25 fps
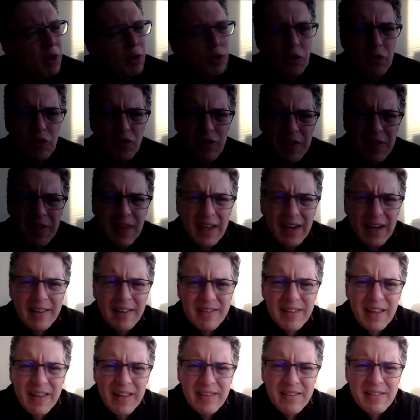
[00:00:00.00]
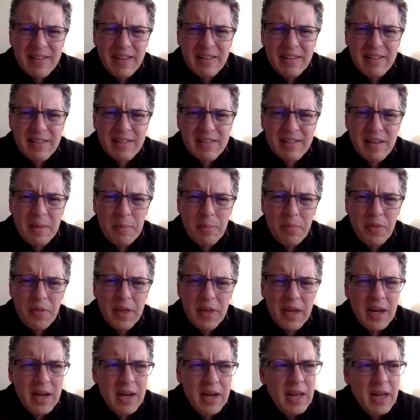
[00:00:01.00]
Do you see that as as, as
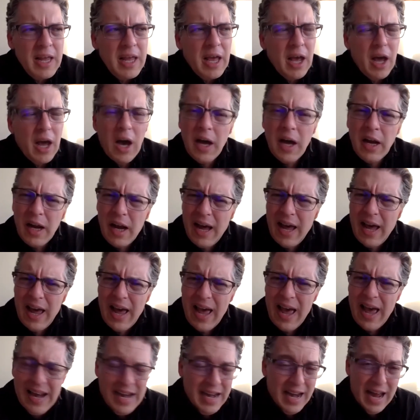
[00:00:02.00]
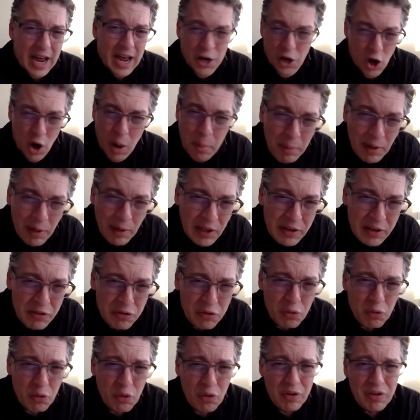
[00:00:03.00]
something uh, an
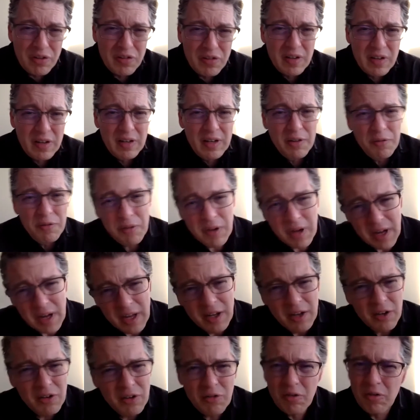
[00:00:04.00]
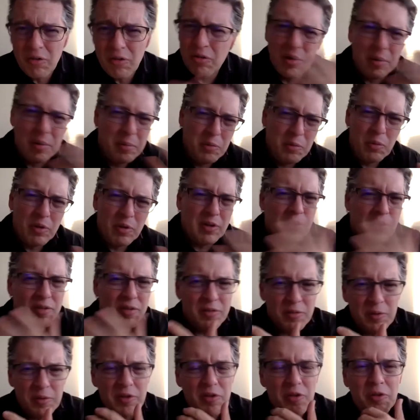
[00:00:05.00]
anomalous or significant, or I mean,
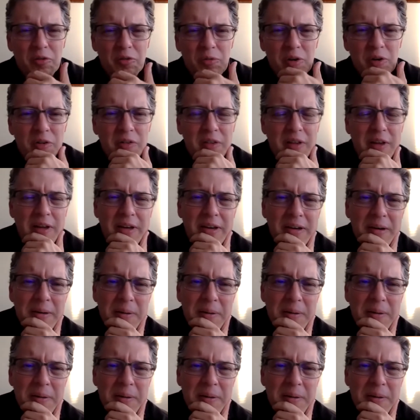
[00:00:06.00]
what's what's your read on that?